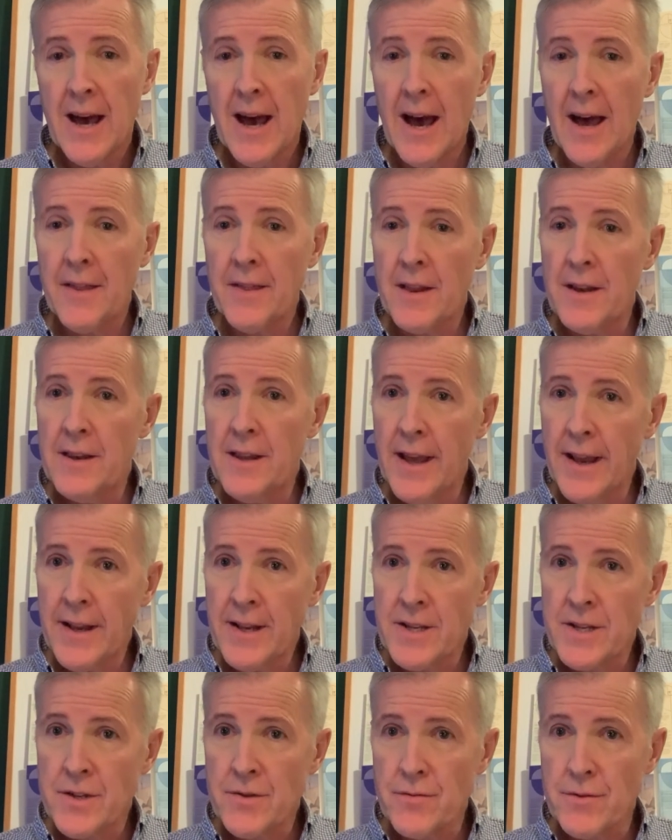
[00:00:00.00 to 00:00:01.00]
and the
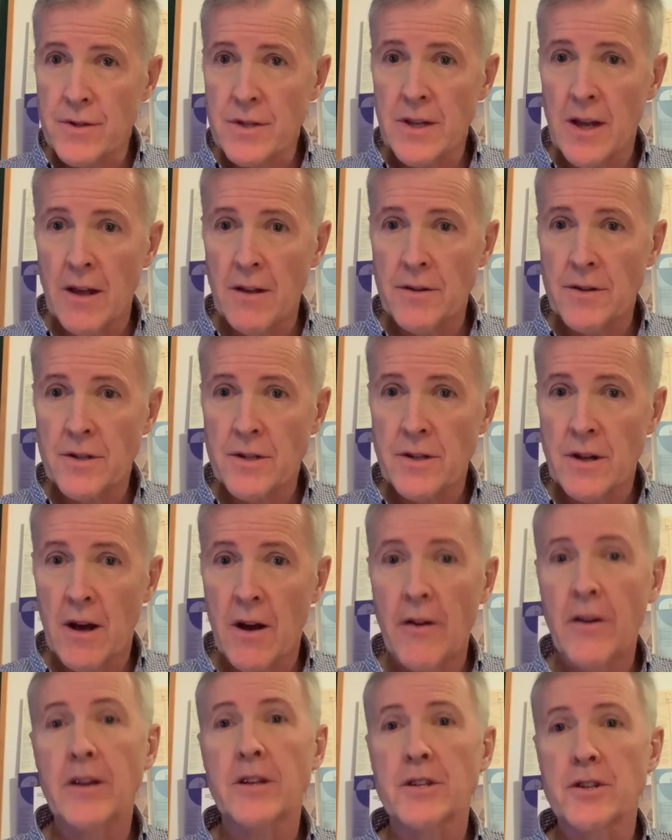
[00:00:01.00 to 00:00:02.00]
latest results
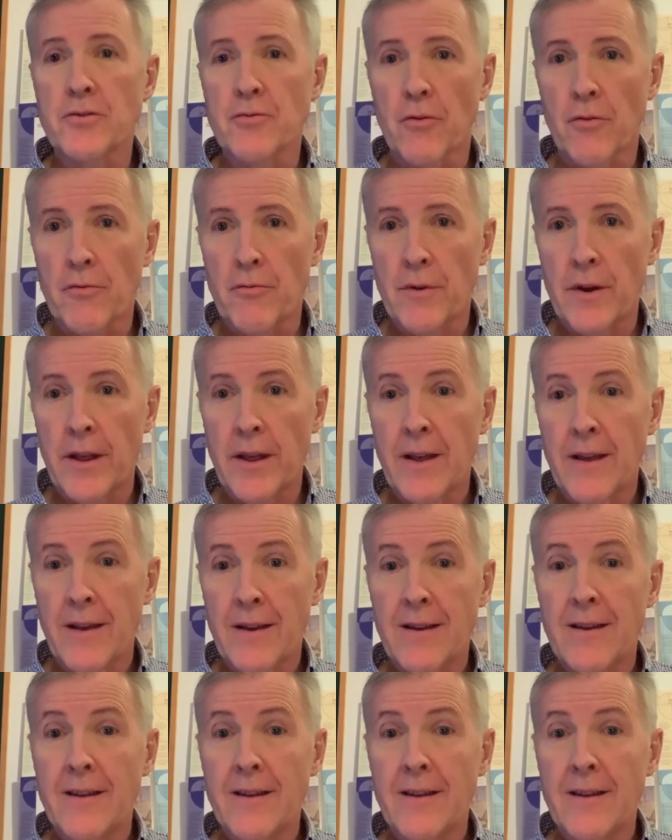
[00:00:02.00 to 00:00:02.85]
are extraordinarily